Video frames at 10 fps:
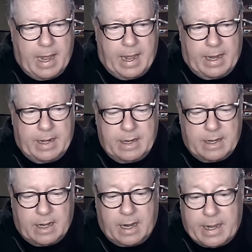And
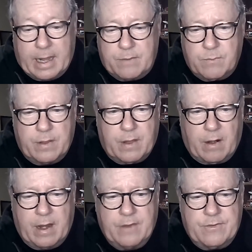uh, again, with
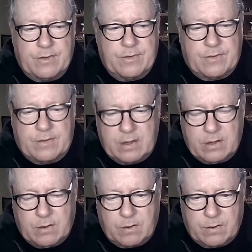our engines,
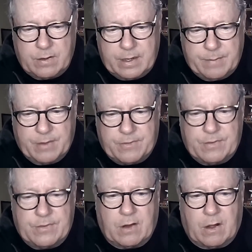your
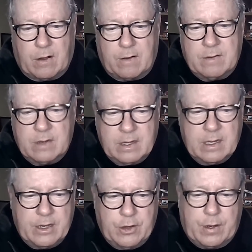emissions are,
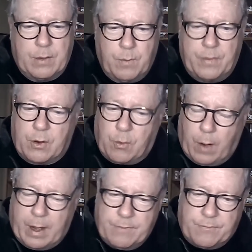you, with a
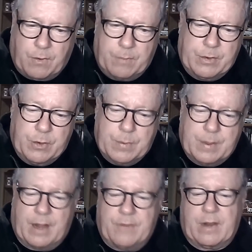credit from
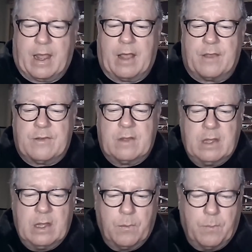renewable natural gas,
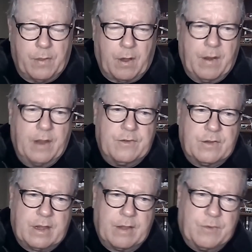with our
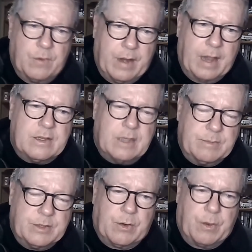engine gives you a net
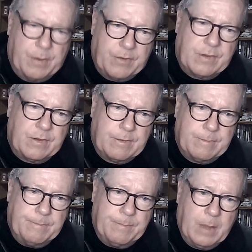sub-zero emissions.
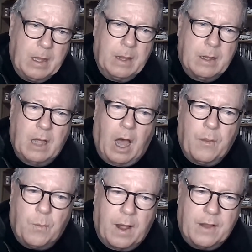
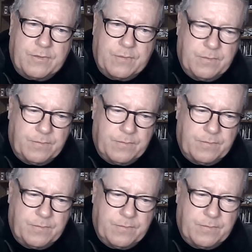Otherwise,